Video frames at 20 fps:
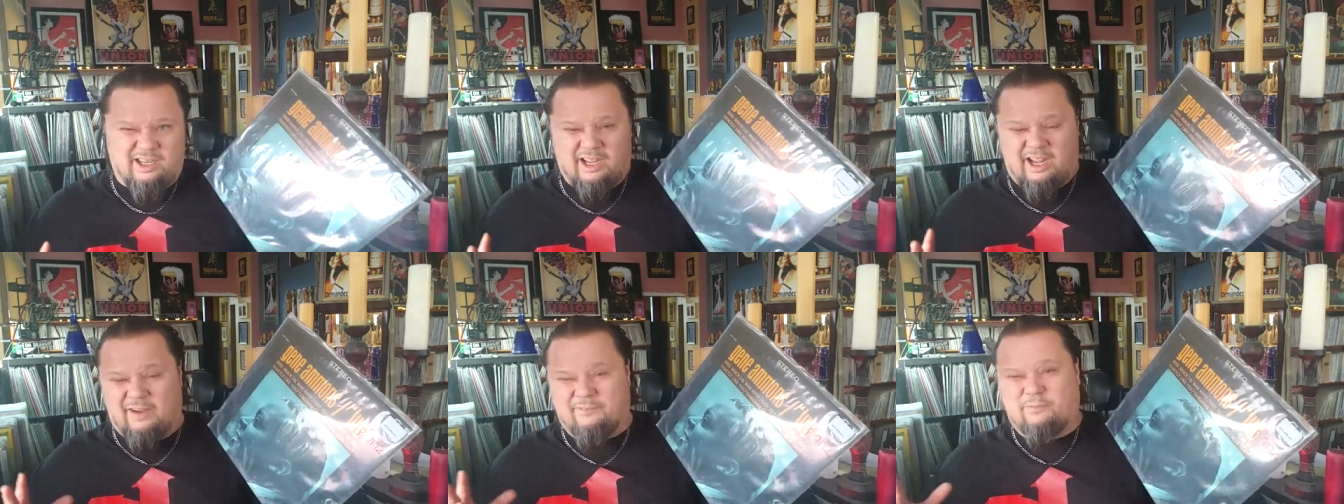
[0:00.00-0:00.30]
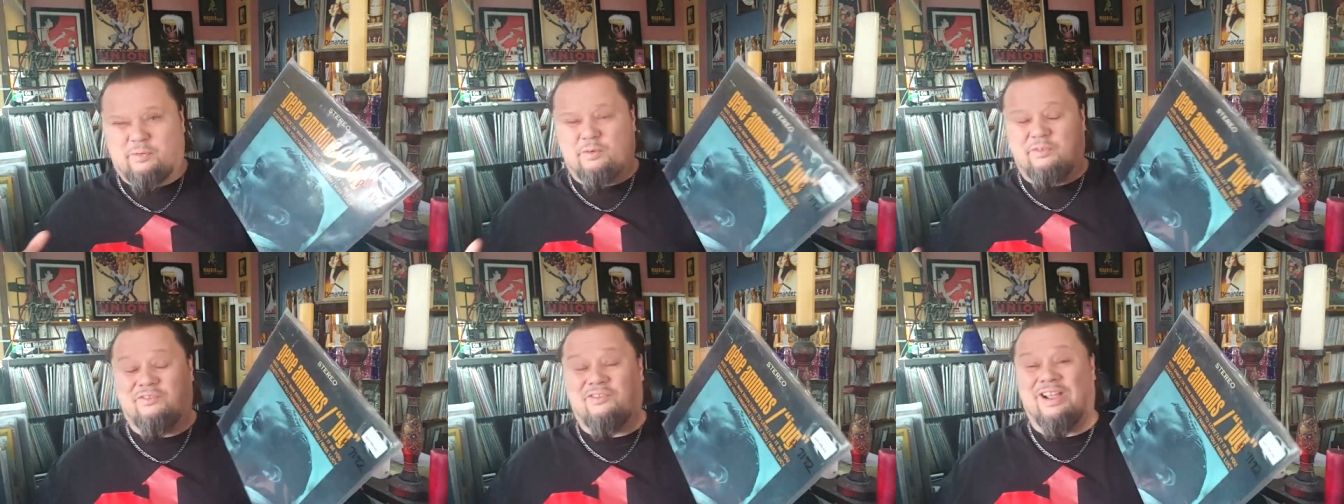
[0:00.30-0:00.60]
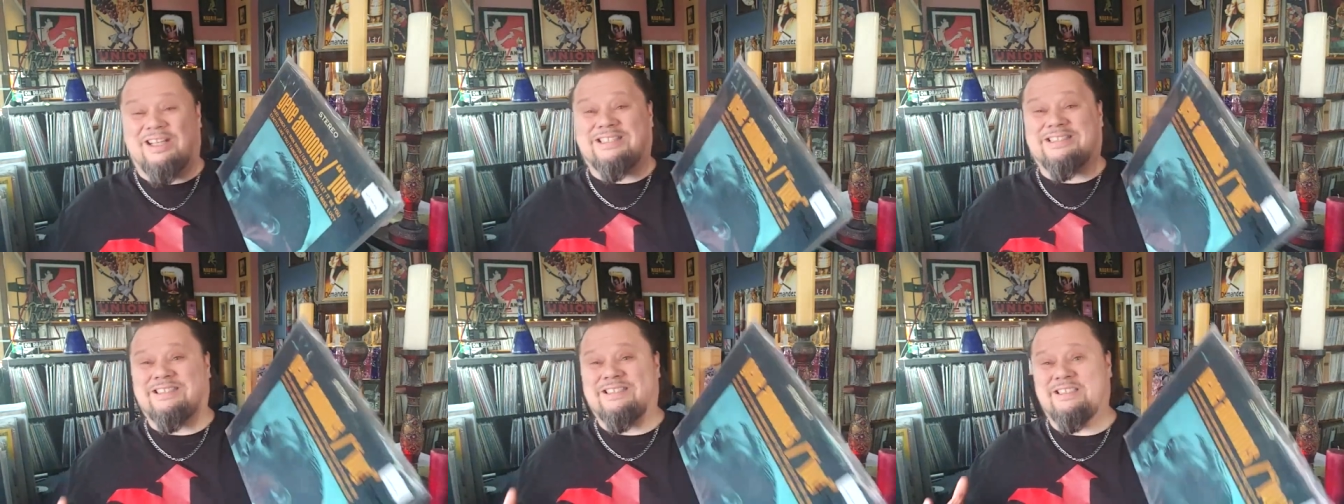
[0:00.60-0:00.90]

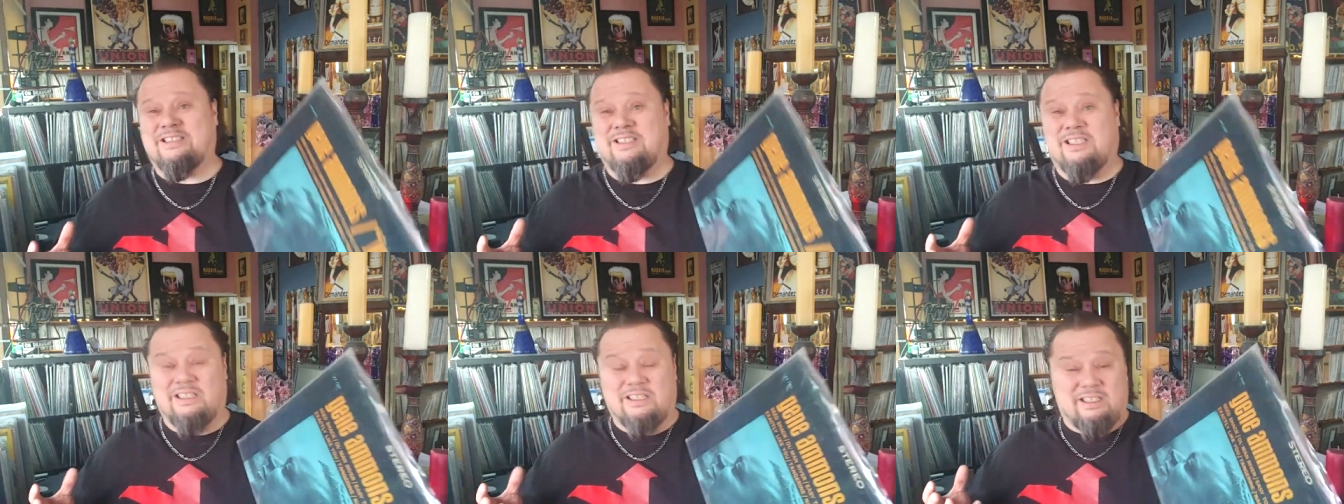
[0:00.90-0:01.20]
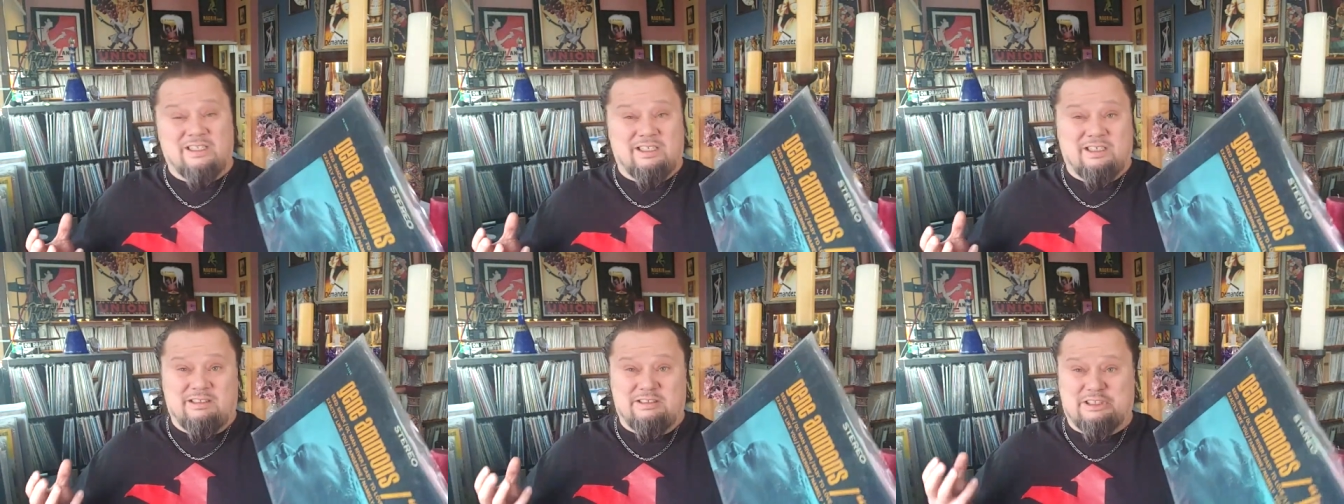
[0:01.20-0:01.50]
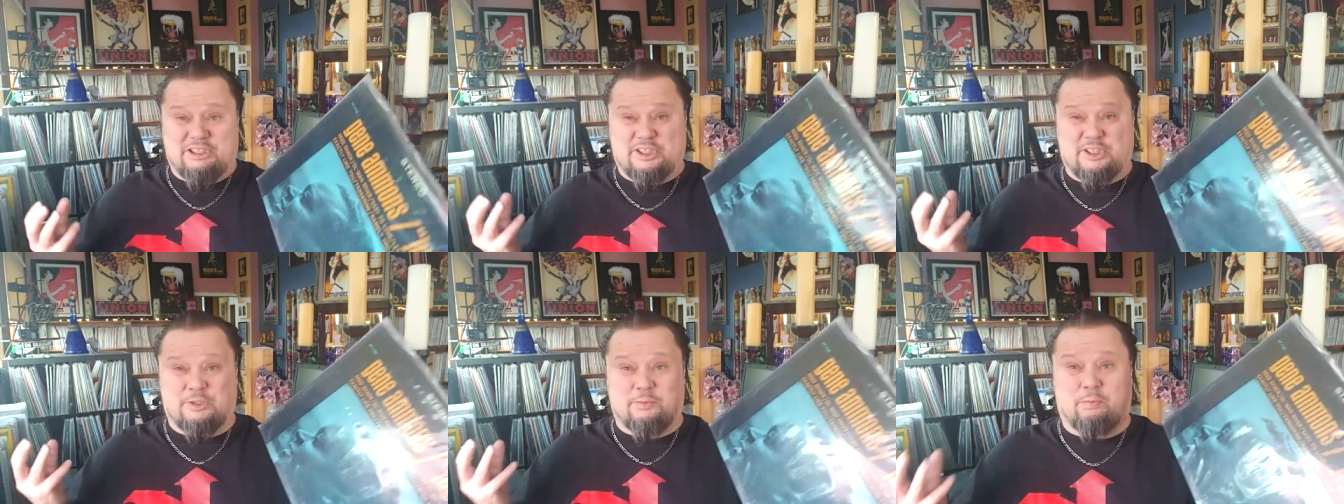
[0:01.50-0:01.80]
effervescent
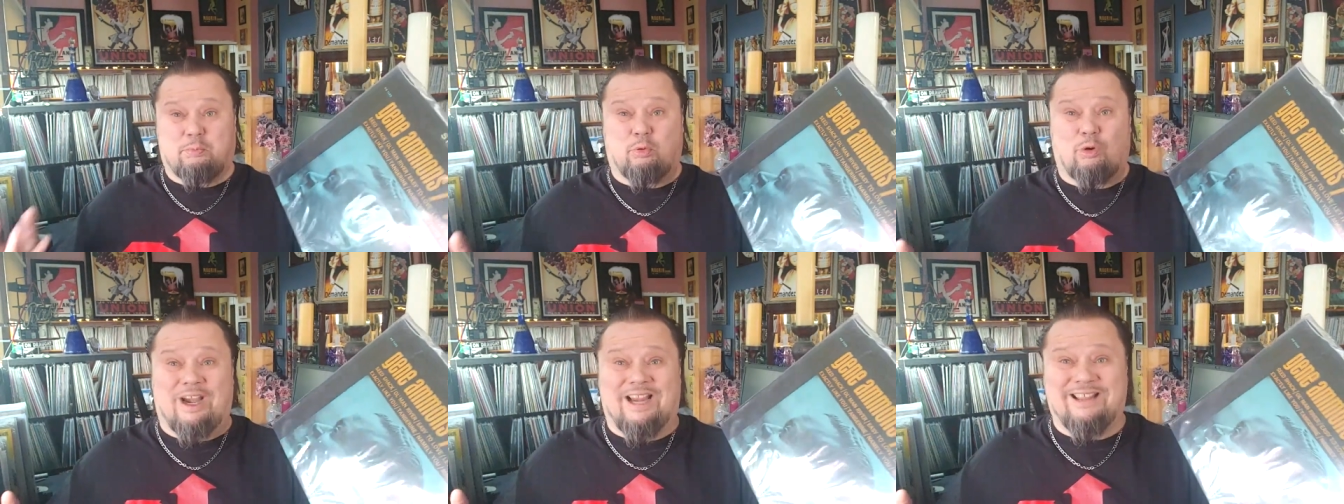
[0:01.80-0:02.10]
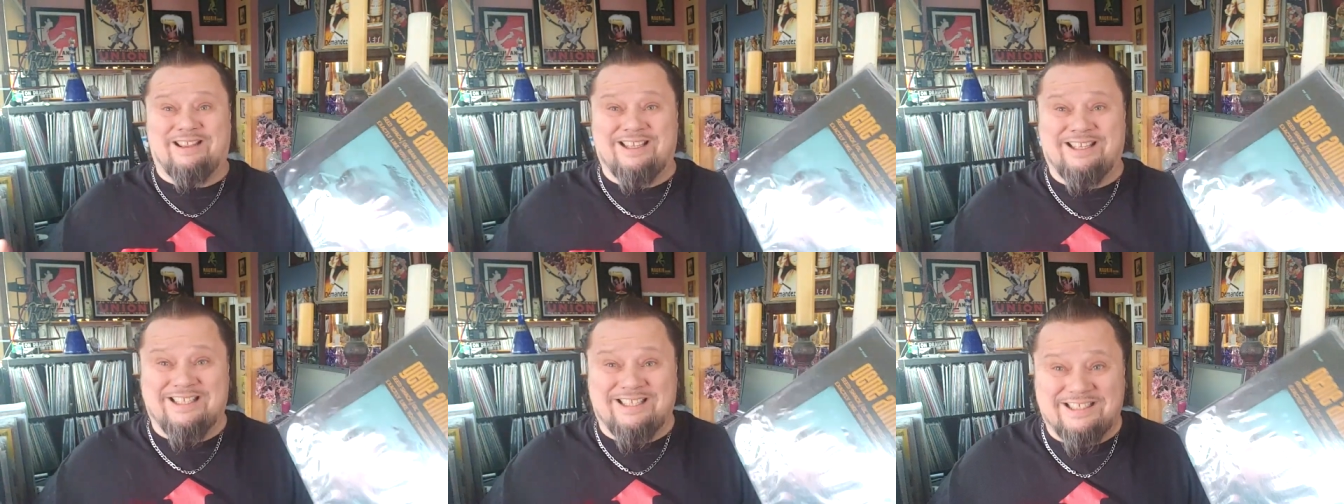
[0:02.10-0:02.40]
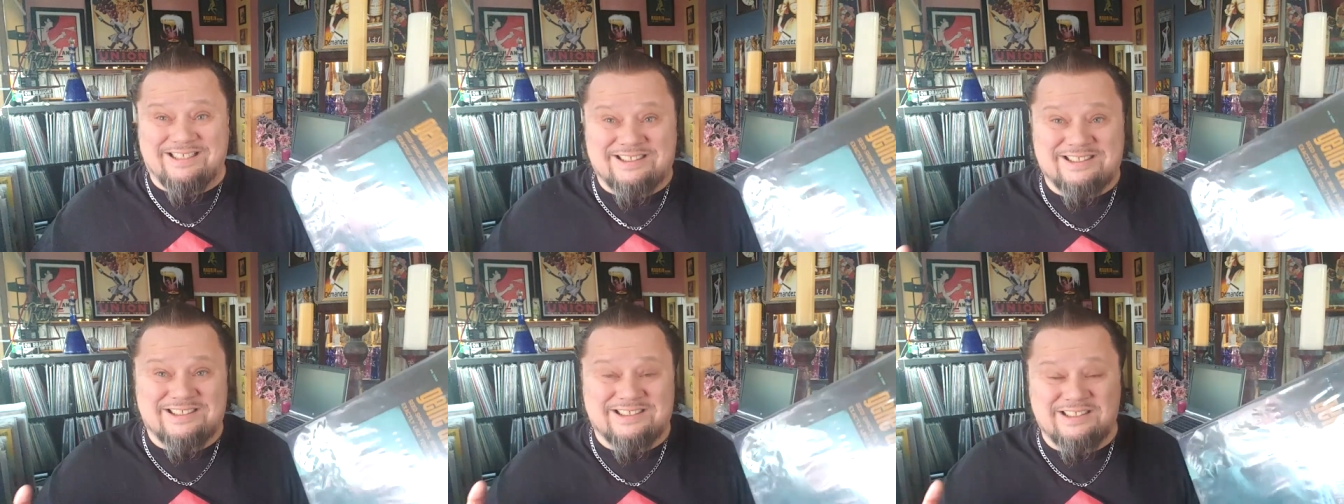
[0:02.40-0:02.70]

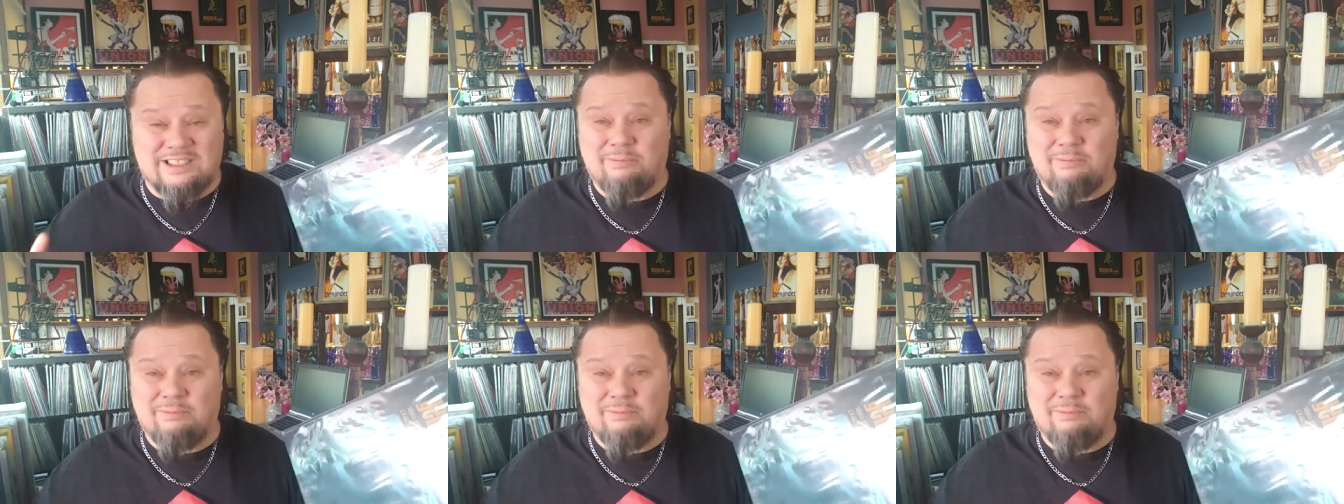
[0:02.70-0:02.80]
sprightliness.